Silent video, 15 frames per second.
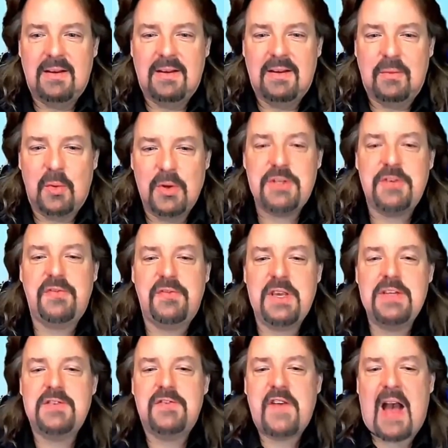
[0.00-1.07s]
Which of
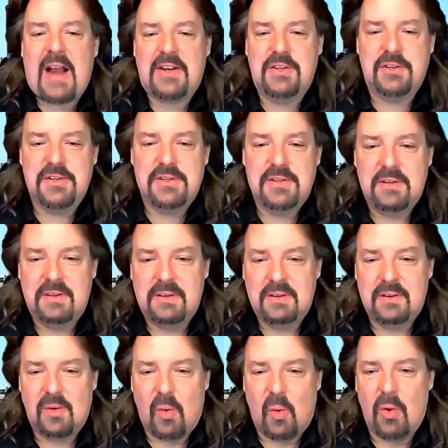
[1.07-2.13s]
these factors
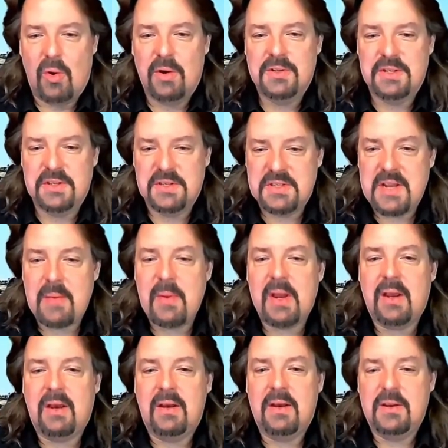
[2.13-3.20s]
or
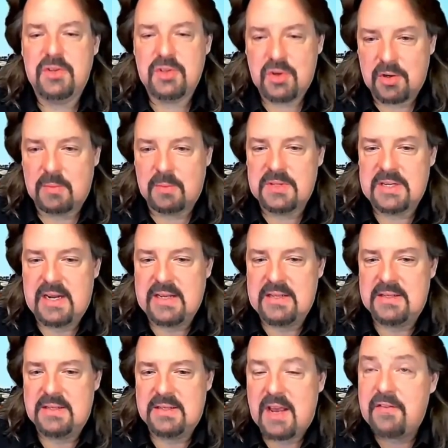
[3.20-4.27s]
systemic
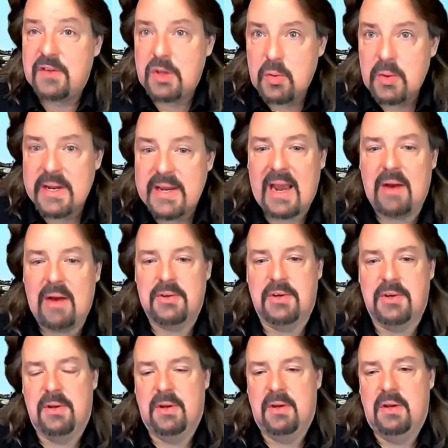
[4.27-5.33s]
circumstances have you
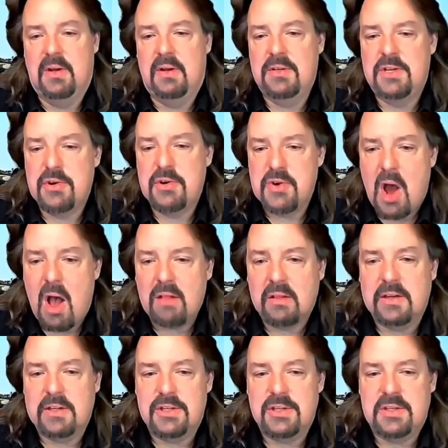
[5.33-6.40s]
encountered? To your
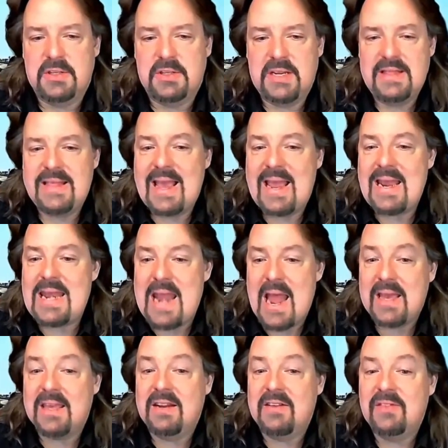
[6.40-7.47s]
knowledge, did they
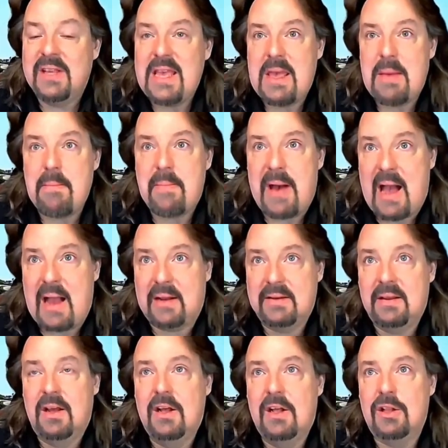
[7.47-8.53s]
negatively impact
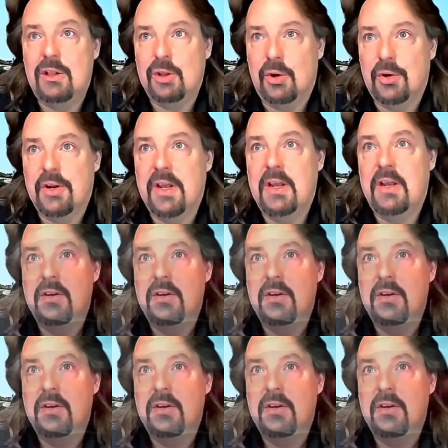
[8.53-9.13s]
learning